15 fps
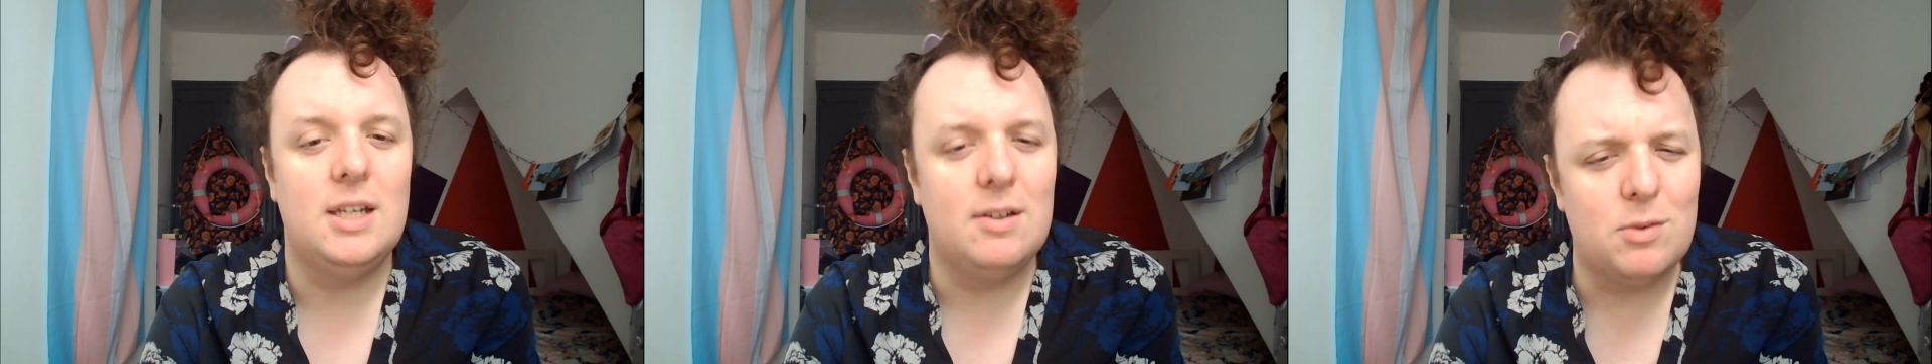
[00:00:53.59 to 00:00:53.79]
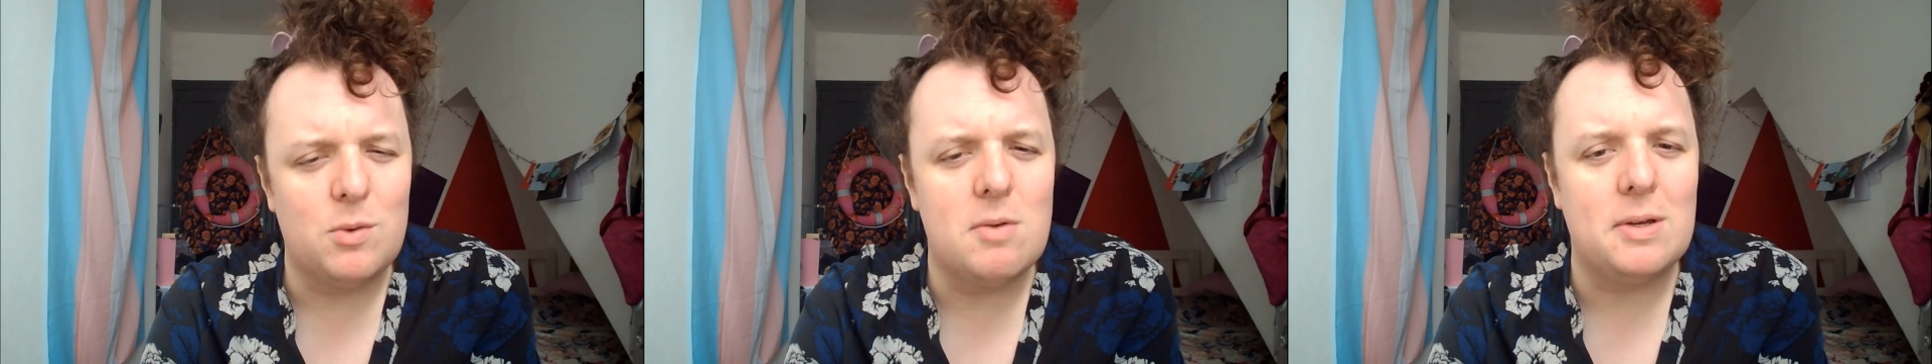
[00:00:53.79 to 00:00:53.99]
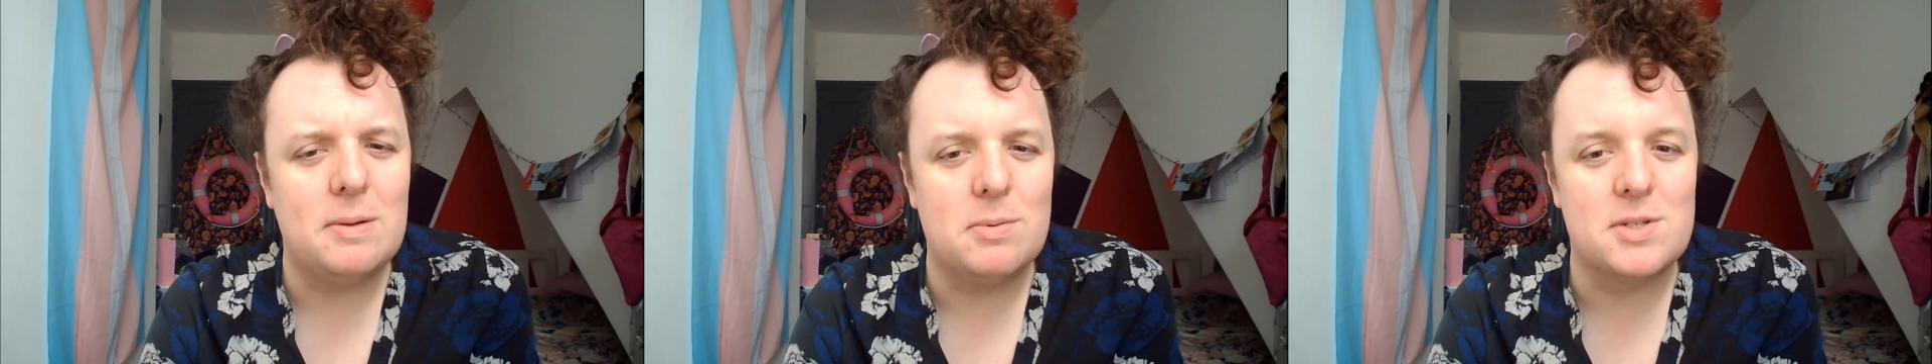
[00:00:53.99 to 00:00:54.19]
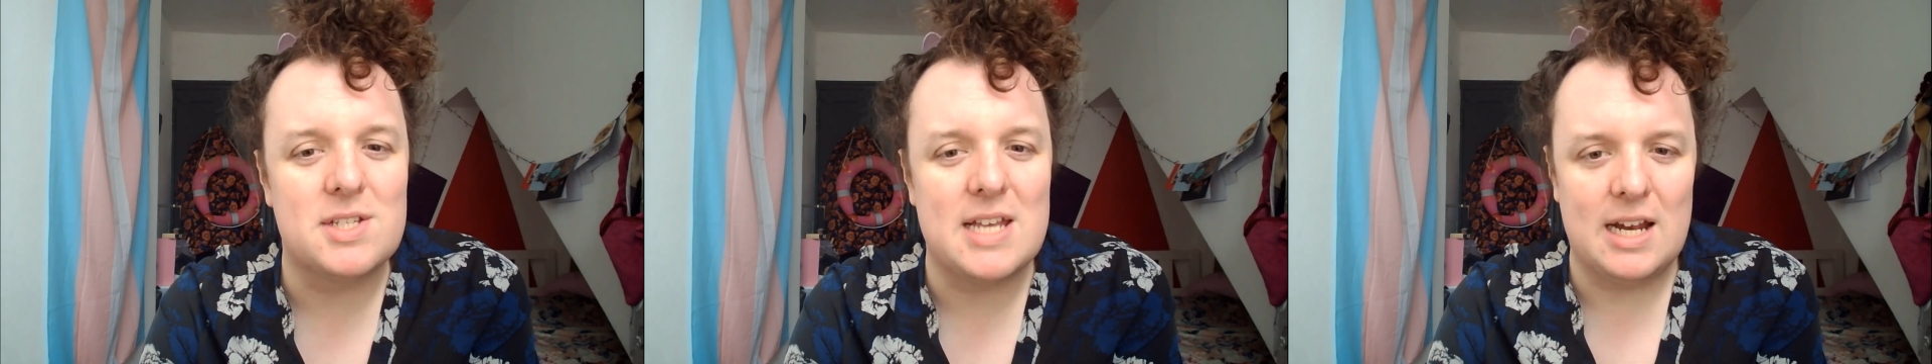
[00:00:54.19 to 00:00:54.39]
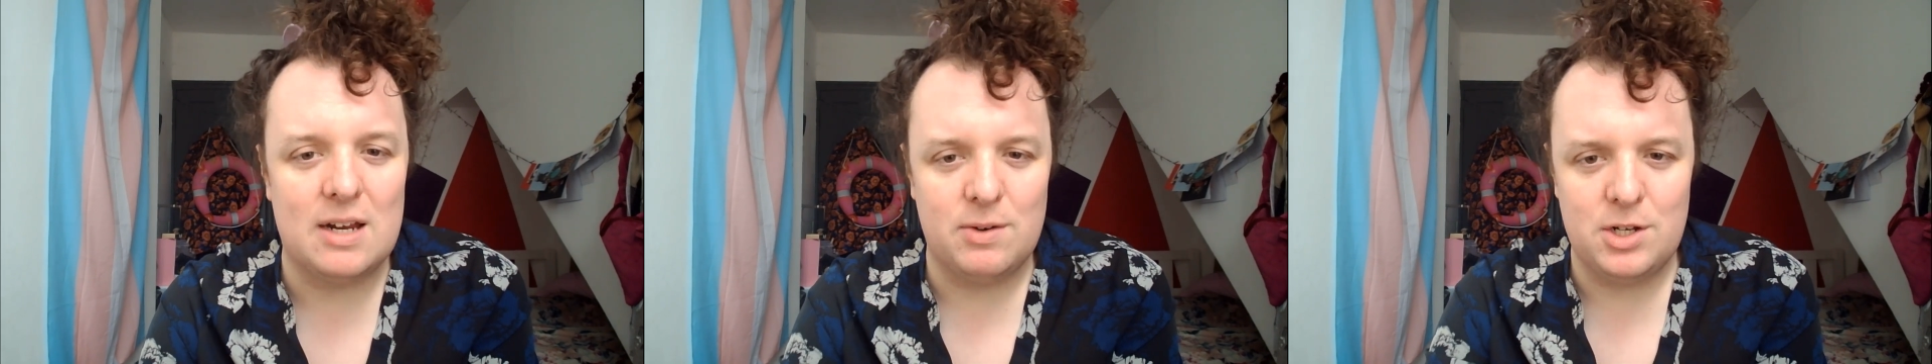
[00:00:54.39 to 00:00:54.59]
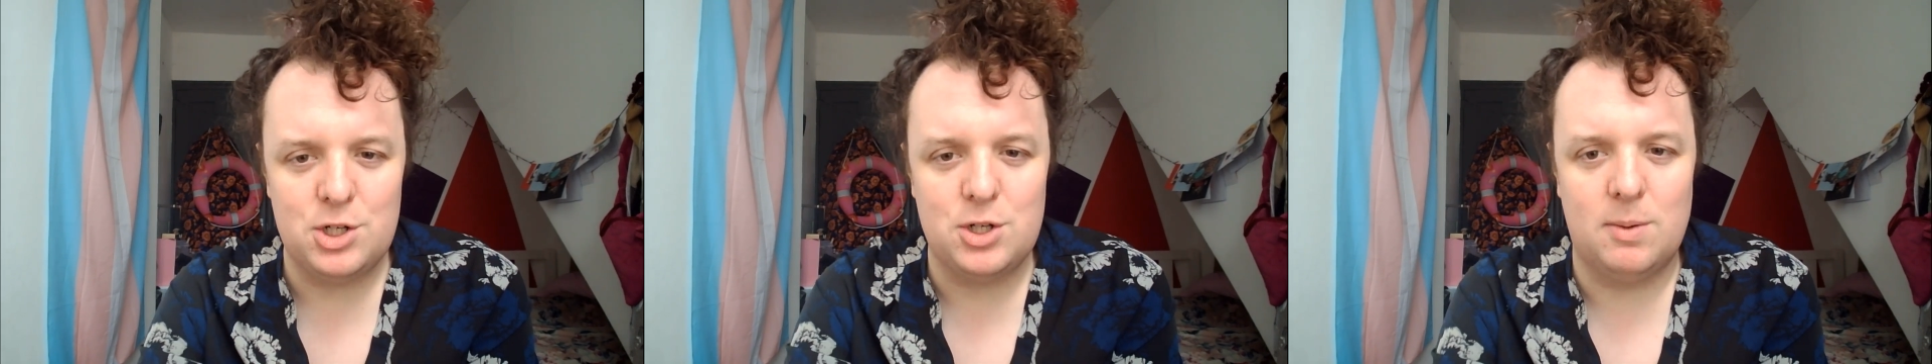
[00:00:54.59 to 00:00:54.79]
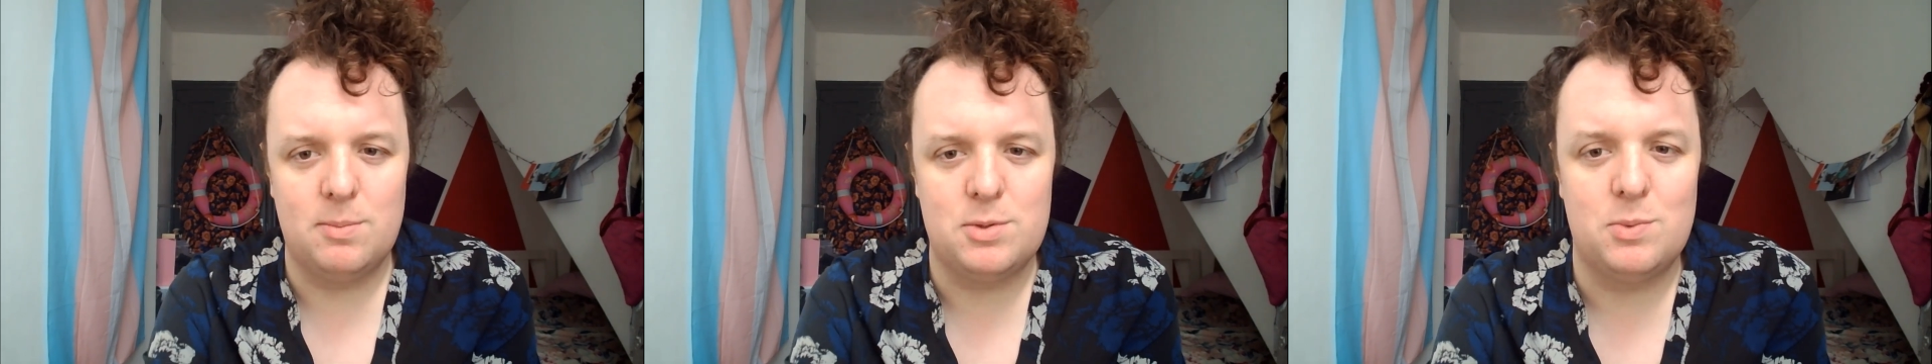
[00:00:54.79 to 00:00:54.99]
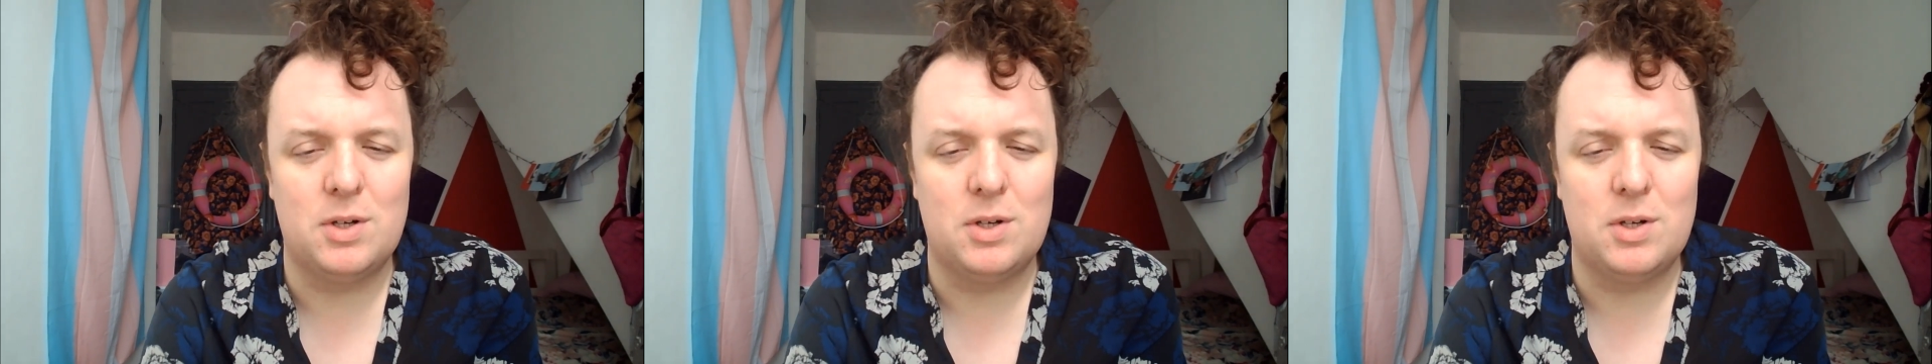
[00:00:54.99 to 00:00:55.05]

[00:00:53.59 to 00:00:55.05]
Even when people's salary jobs